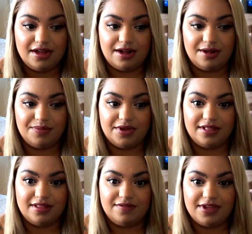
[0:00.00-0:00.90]

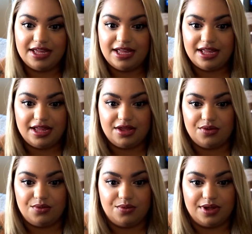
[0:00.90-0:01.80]
Olivia
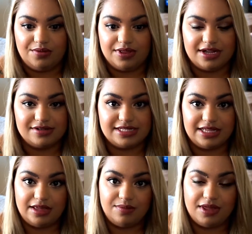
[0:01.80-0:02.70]
went without
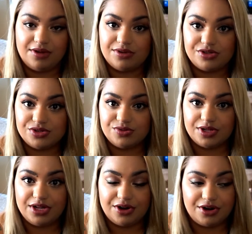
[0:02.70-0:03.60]
seeing me, which was
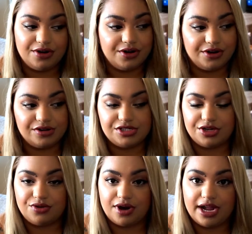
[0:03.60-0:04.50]
really hard on her. She
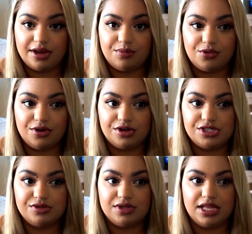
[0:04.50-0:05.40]
cried more.
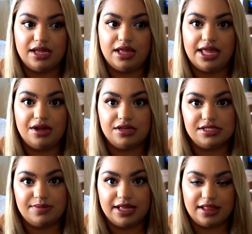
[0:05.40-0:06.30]
She would hang
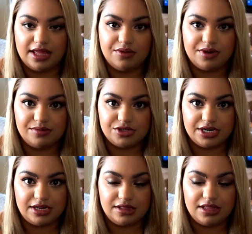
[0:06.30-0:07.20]
onto my leg when I'm
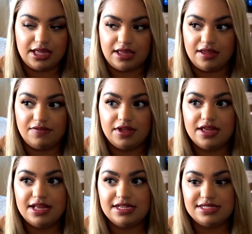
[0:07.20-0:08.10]
trying to leave,
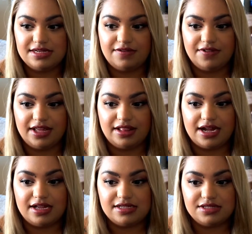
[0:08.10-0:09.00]
stuff like
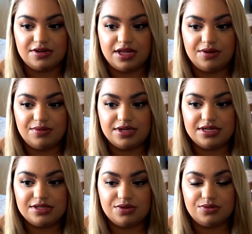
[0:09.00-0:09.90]
that. So it
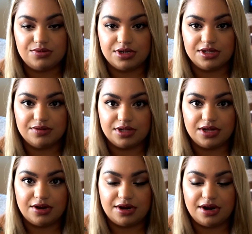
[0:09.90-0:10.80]
was really,
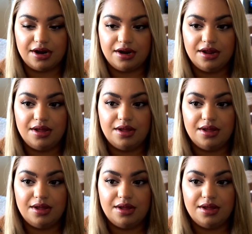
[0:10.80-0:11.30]
really hard,